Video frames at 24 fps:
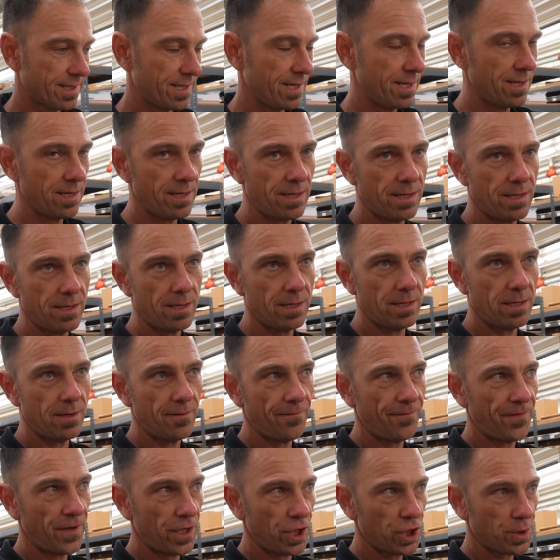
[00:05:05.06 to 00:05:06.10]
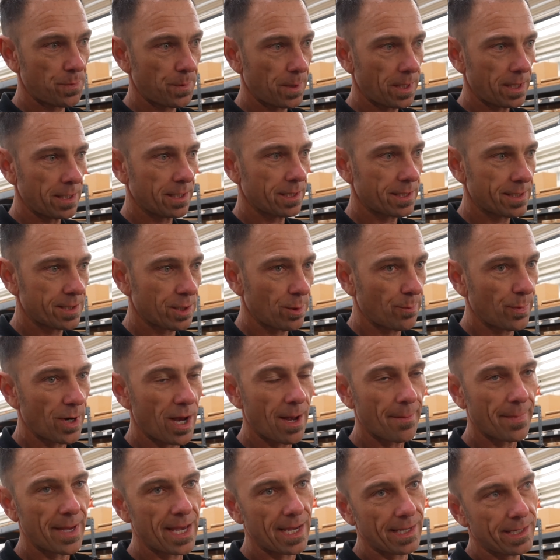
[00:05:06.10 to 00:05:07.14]
the finished products are
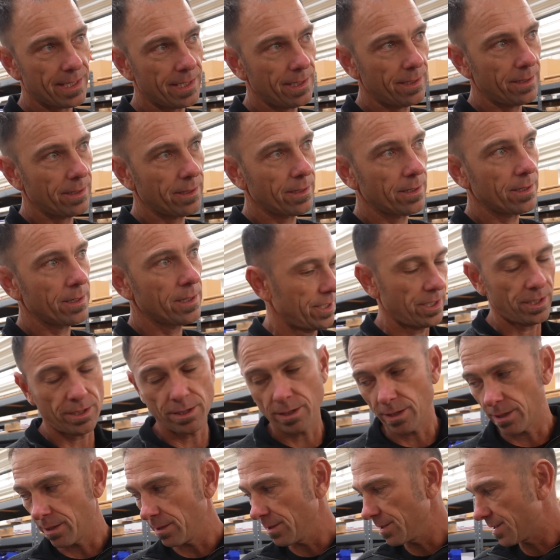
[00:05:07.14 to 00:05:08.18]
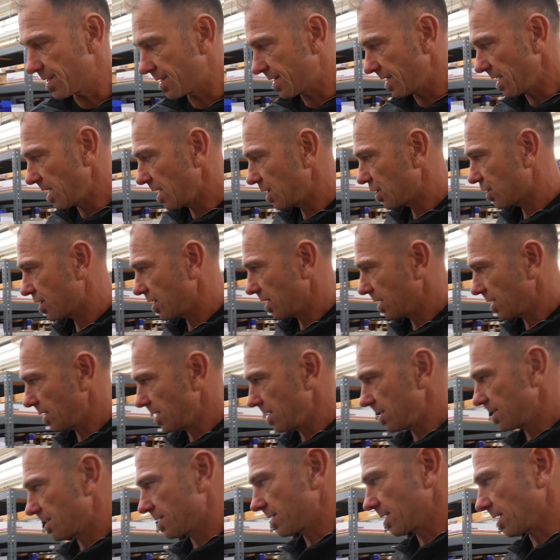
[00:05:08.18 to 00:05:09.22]
brought back here, they're staged on
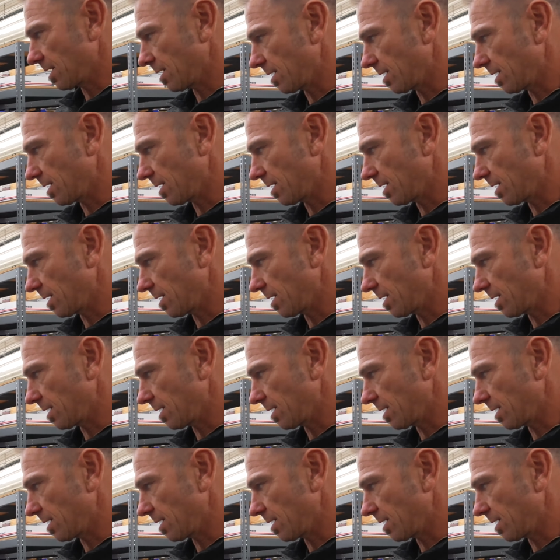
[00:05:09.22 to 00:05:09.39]
these